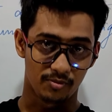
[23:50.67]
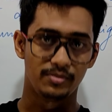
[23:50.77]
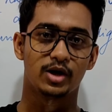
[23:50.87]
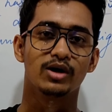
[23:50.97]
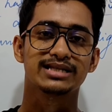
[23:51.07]

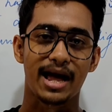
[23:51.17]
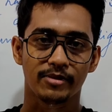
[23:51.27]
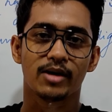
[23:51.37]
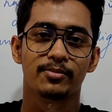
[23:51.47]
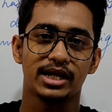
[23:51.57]
because I
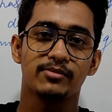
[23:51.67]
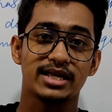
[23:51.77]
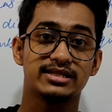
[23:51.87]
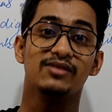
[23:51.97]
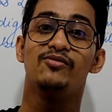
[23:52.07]
am comparing
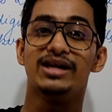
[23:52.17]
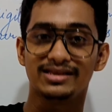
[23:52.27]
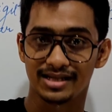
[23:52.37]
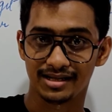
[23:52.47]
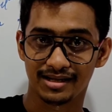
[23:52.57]
myself
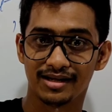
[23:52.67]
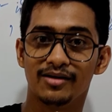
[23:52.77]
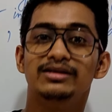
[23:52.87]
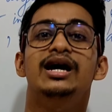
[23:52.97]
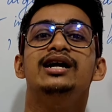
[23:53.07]
with
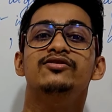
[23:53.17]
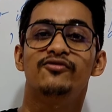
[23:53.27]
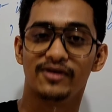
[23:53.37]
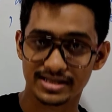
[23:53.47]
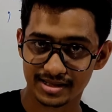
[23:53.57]
that
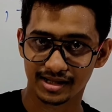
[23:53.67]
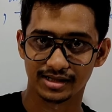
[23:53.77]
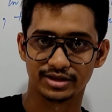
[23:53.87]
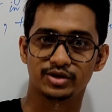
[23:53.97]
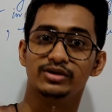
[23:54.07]
first
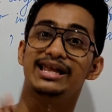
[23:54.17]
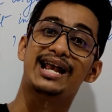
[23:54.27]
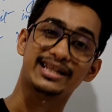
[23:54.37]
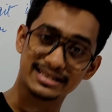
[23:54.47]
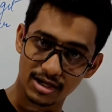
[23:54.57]
girl. So
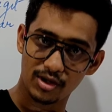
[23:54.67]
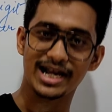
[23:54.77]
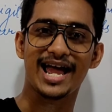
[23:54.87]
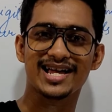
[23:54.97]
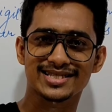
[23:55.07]
that is
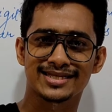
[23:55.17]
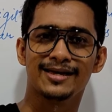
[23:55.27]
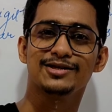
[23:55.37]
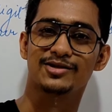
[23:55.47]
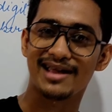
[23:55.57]
our x.
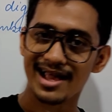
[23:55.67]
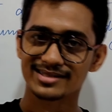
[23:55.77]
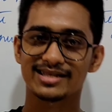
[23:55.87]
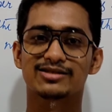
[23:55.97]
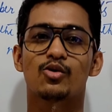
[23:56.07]
So
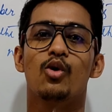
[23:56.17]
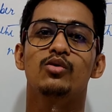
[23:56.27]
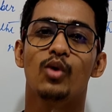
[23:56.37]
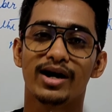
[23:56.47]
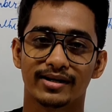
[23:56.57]
x has
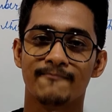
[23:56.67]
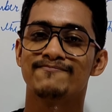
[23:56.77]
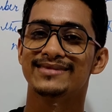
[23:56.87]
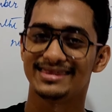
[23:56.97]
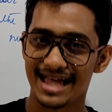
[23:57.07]
scored what?
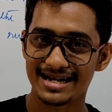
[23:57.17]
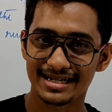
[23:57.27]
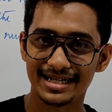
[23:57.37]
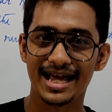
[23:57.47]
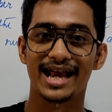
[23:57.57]

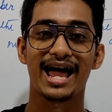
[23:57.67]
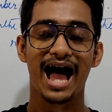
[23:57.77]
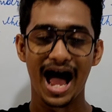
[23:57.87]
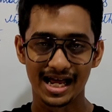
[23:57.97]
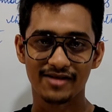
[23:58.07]
90, and
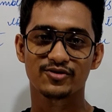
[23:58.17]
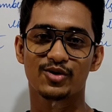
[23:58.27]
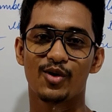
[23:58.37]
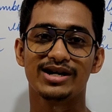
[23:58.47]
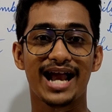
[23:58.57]
I have
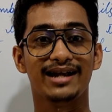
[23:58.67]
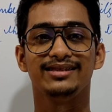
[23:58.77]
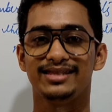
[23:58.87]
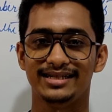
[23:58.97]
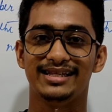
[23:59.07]
scored
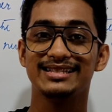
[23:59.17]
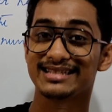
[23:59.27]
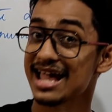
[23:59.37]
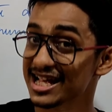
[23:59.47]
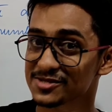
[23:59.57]
93. That
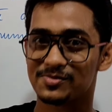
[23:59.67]
is x